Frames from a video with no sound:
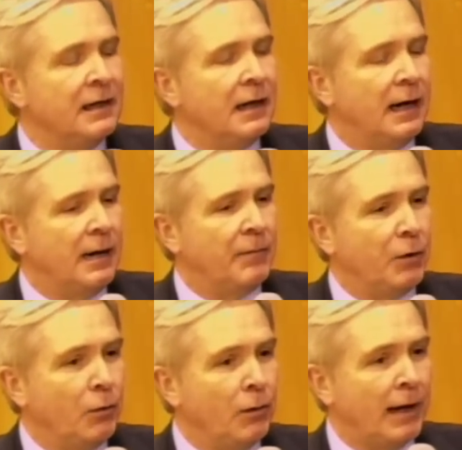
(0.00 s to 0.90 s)
um,
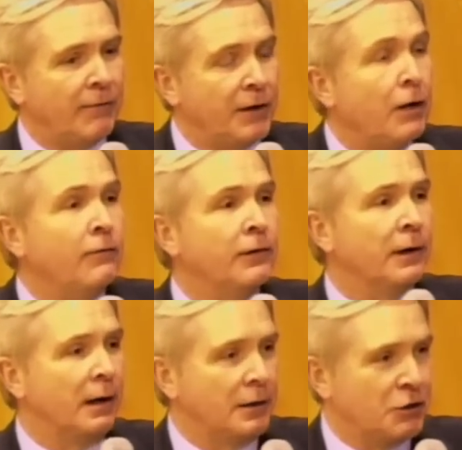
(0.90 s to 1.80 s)
who have an
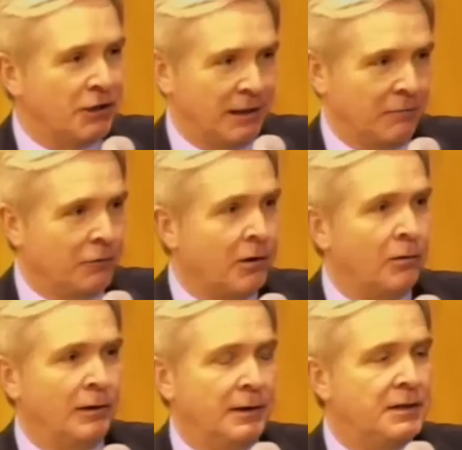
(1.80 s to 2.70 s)
overarching role
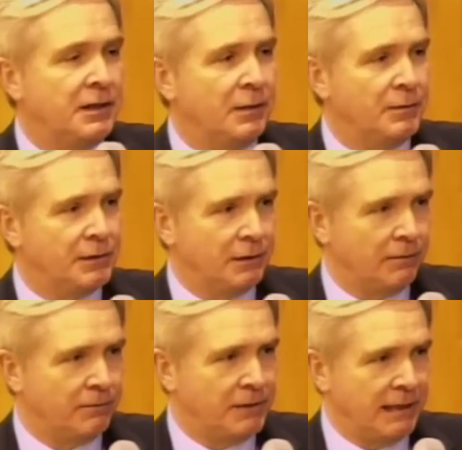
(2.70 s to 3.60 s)
in terms of
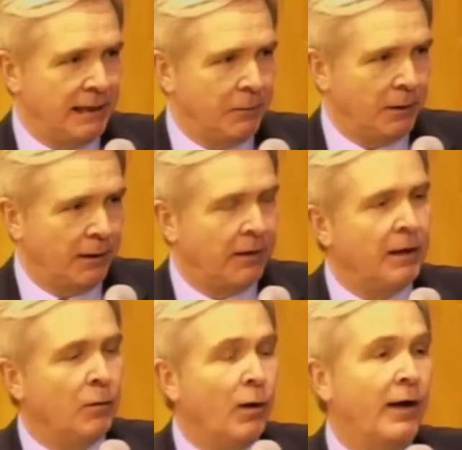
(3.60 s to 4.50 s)
dealing with
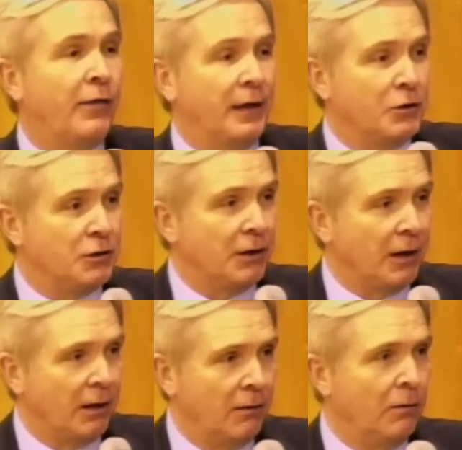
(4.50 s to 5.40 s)
where things should
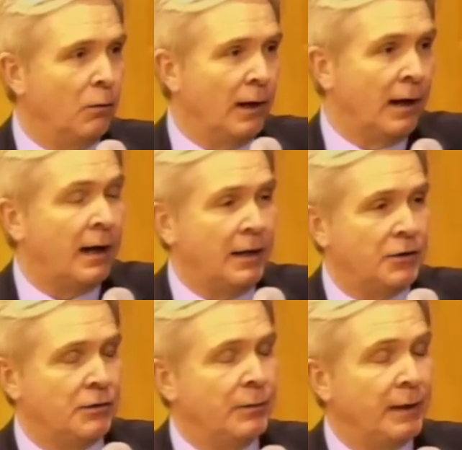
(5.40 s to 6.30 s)
go, where height
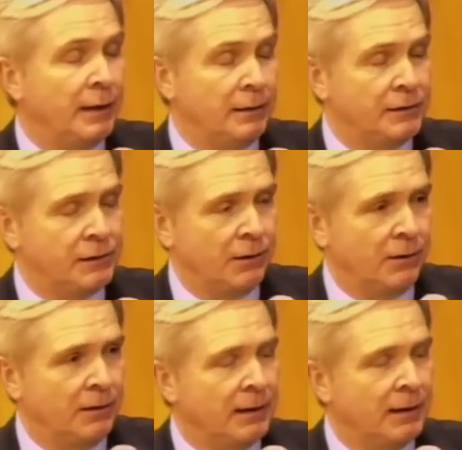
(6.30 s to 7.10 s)
should be, and so on.